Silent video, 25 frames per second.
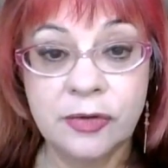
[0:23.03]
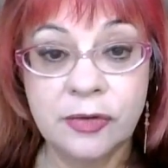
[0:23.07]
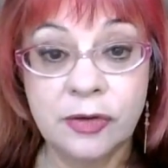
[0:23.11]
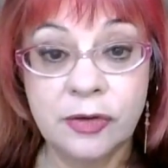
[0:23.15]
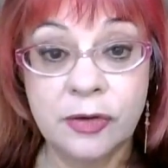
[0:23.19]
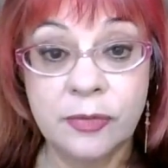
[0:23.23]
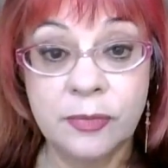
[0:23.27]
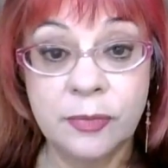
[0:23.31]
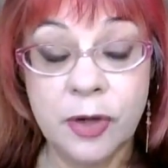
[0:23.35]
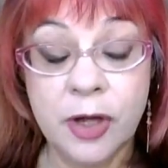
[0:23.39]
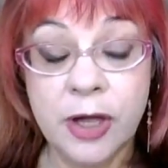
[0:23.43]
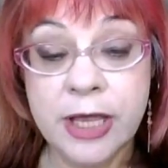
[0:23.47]

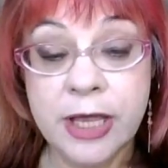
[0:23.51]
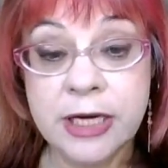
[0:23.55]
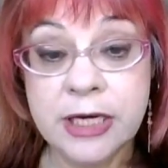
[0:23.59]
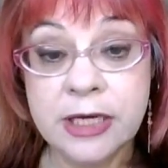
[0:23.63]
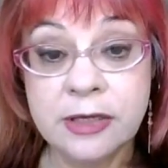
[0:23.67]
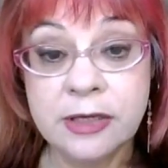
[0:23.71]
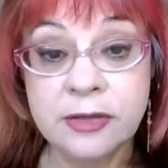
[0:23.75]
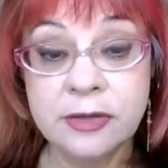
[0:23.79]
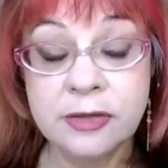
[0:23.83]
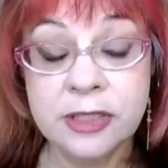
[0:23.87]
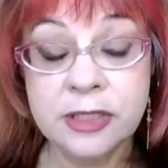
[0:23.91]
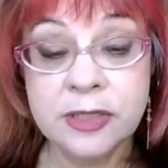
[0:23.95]

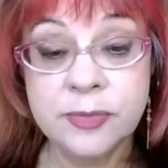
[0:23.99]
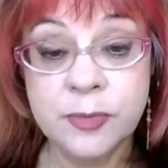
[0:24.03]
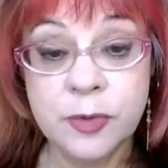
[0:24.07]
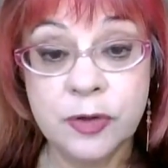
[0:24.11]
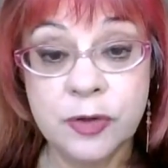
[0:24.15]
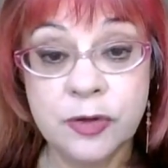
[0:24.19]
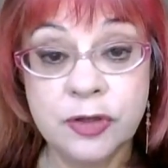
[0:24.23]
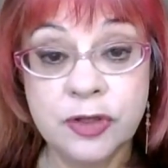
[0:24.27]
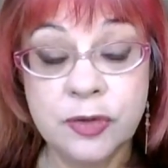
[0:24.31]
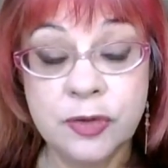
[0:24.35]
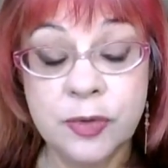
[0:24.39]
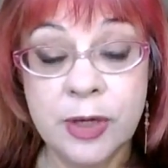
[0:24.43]
combining
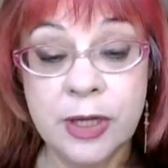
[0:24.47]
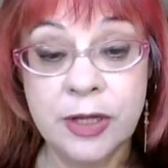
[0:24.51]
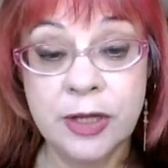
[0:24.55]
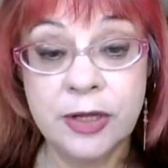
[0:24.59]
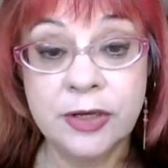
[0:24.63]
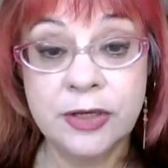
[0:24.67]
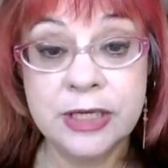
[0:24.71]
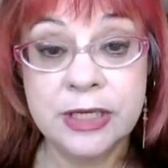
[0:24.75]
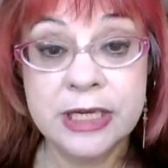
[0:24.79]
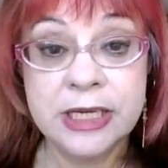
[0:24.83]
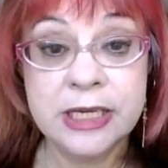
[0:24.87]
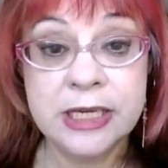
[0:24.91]

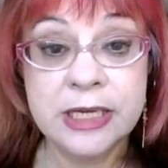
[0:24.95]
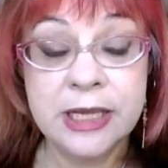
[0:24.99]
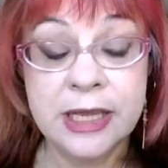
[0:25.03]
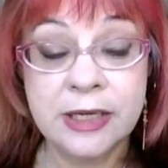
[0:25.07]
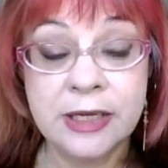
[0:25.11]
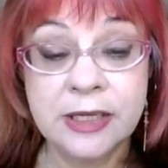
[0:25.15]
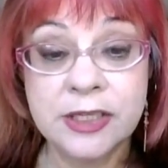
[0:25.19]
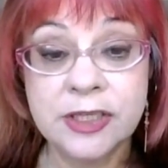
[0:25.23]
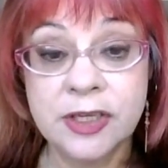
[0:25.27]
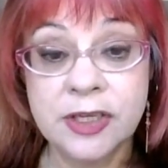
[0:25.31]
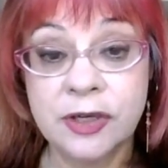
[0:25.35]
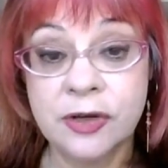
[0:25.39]
spirituality
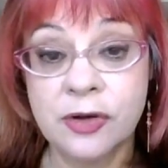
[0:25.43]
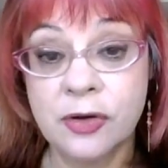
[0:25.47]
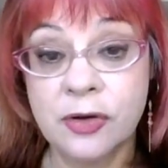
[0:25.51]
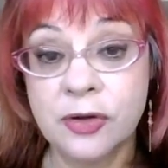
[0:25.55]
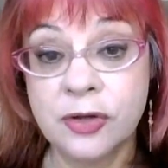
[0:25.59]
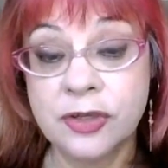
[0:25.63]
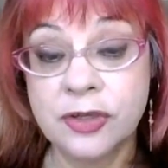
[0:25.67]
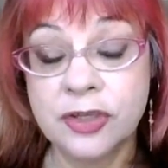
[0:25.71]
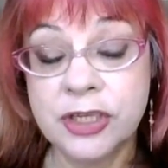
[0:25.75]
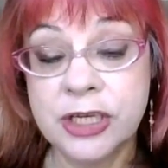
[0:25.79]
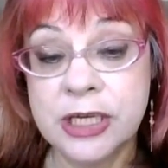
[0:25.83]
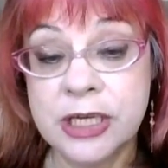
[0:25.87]
and
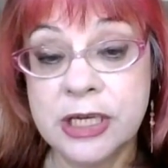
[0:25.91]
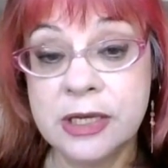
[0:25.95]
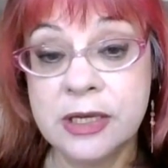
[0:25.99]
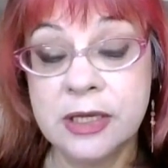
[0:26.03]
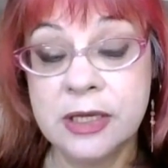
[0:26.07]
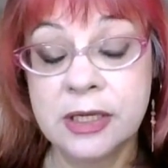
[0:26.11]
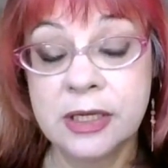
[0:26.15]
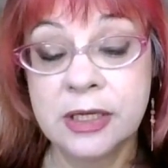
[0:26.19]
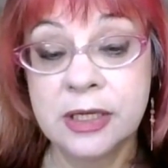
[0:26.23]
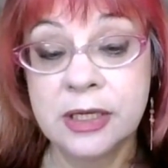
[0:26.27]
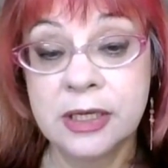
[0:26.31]
psychology